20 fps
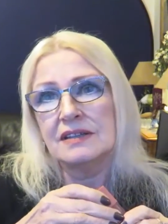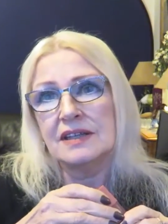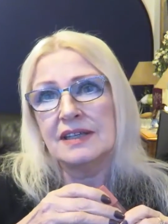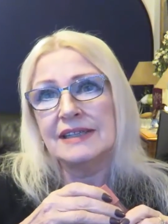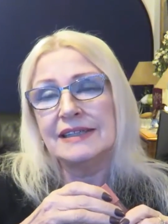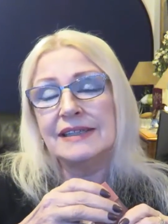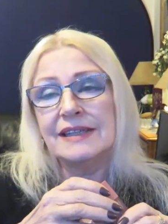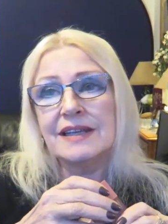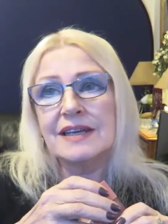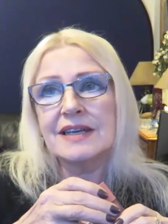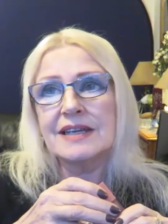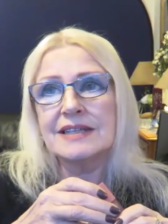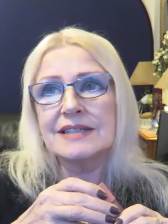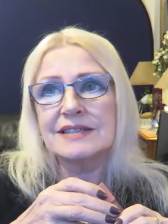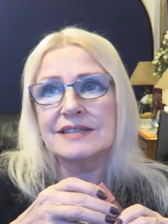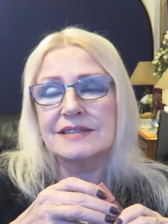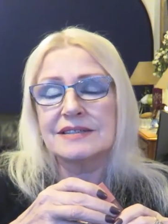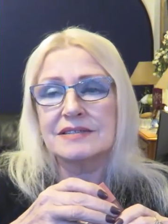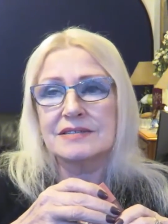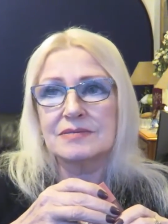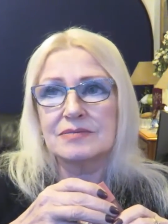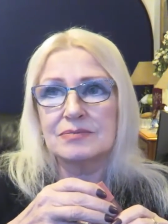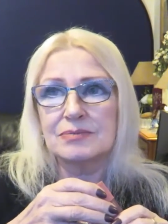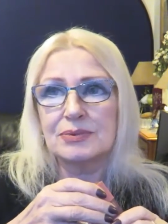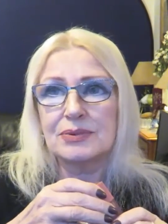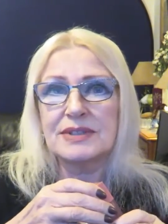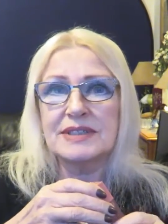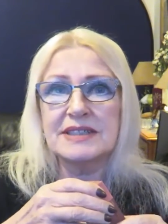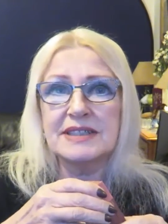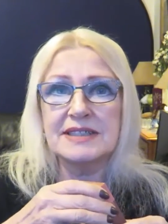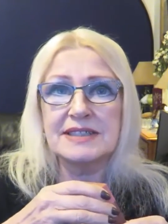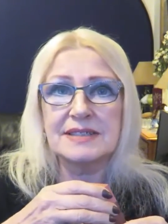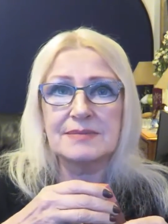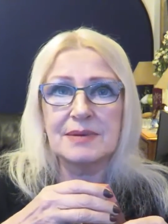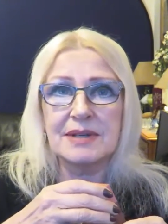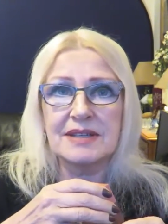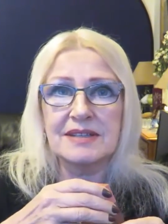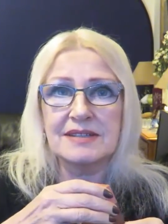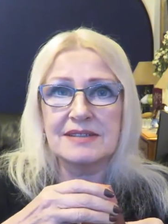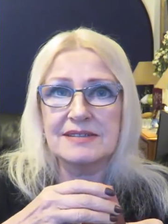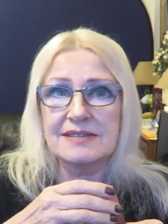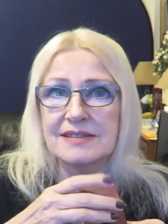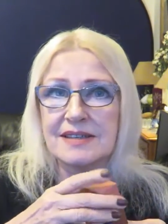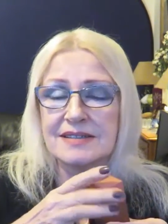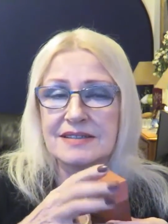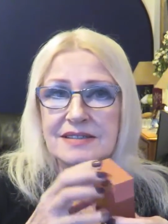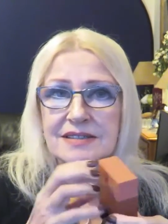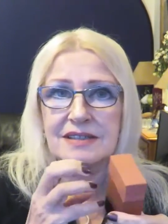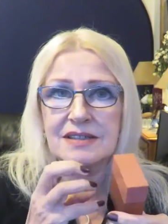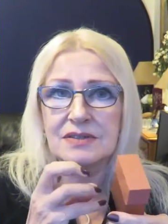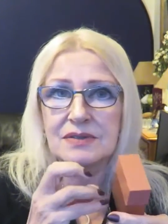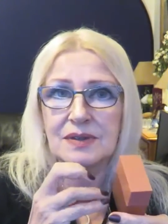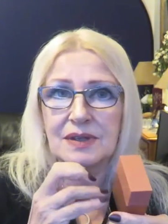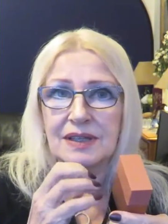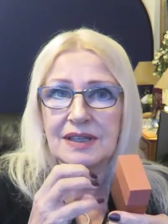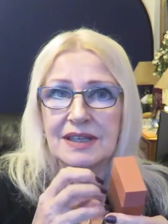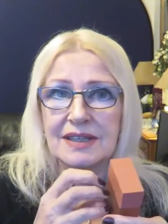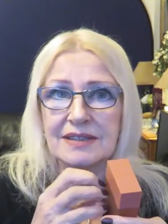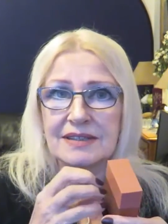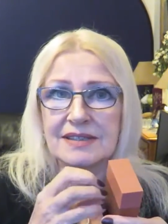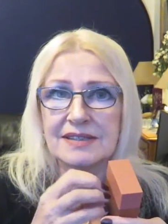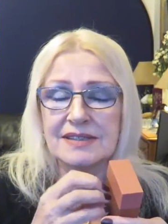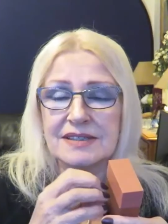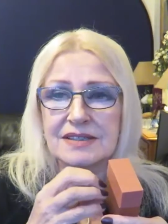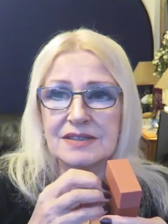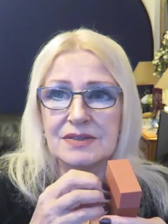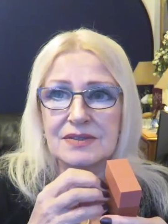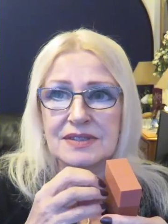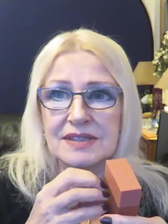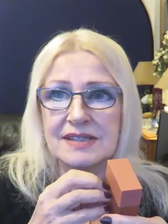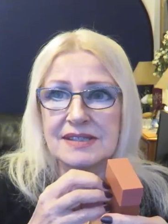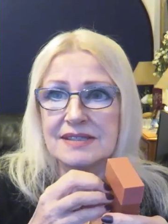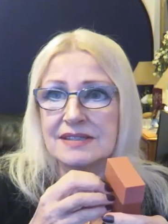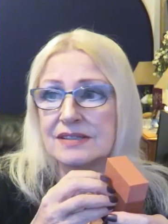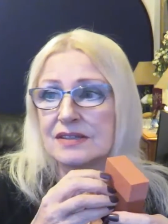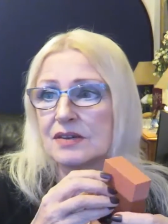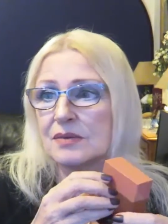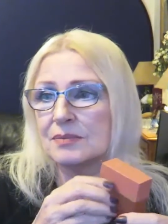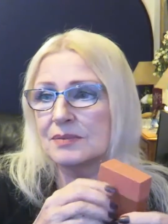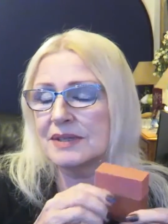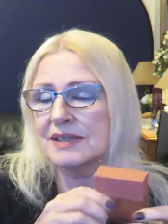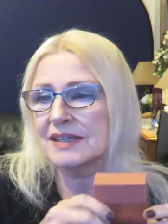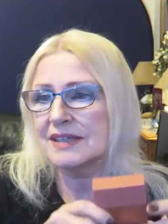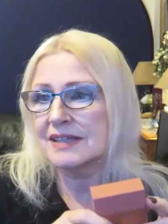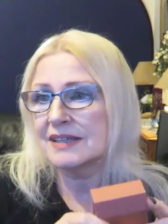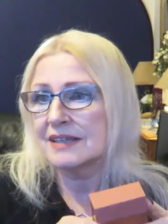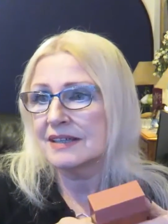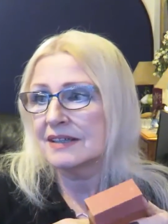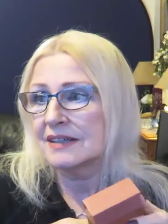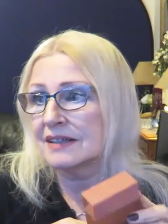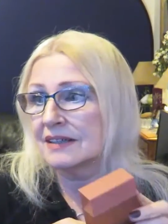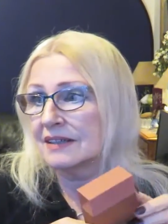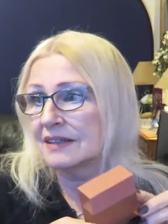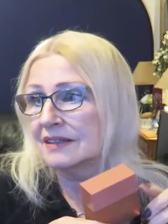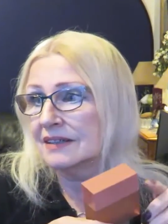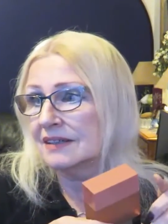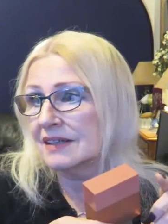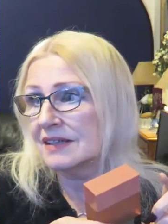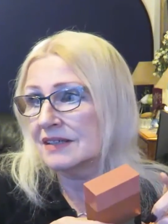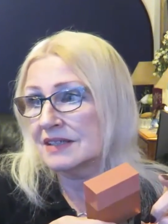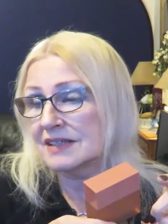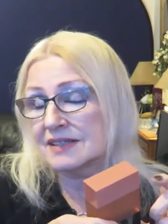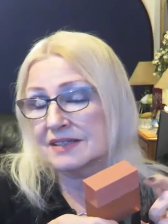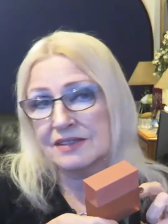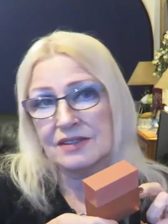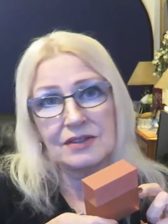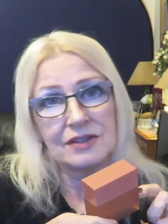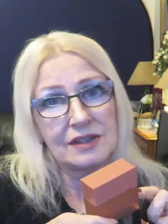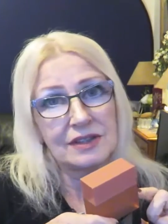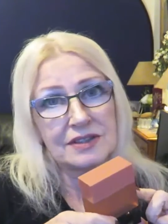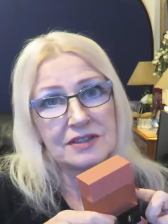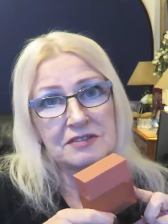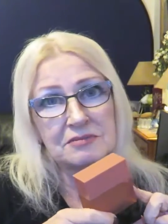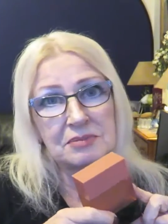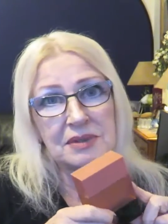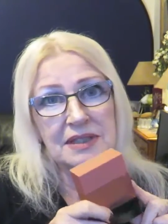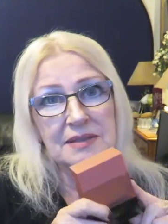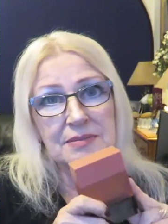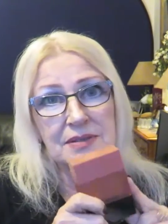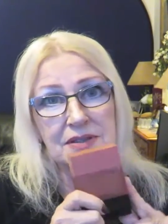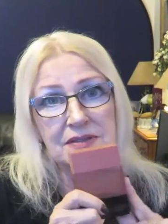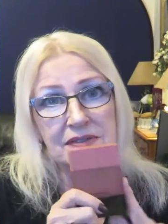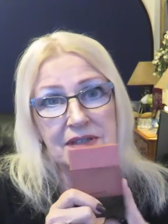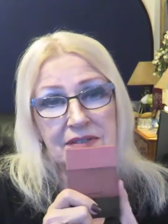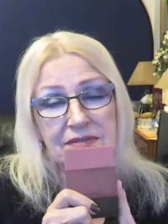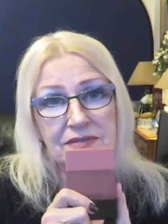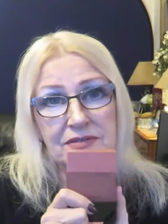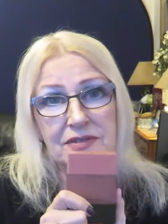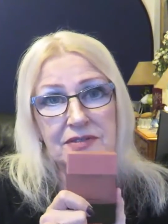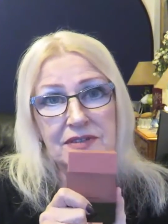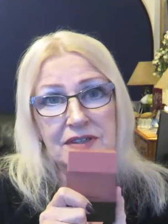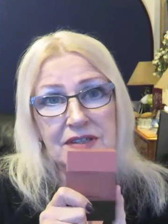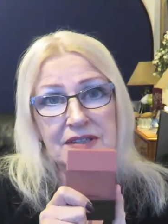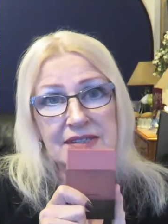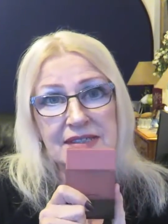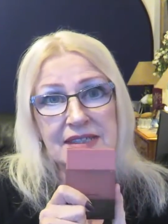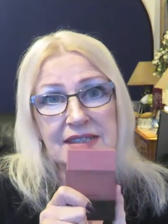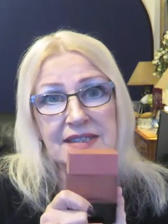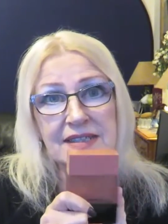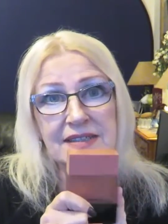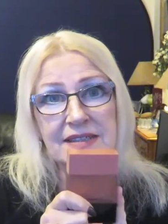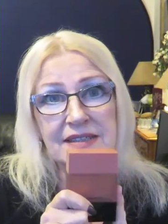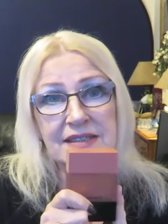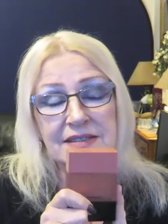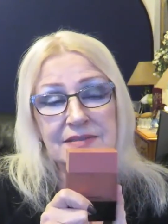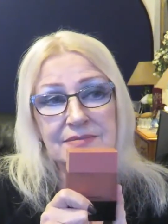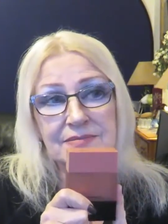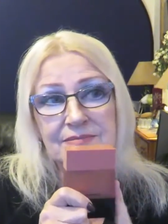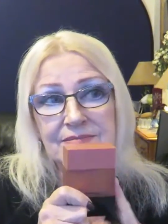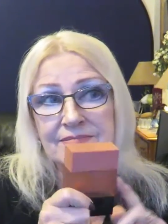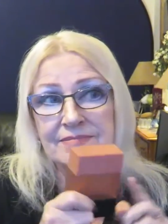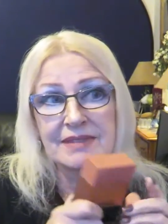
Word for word: and light and pretty smells. I don't like this at all, this is not me, and it's not a lot of people who've left reviews either.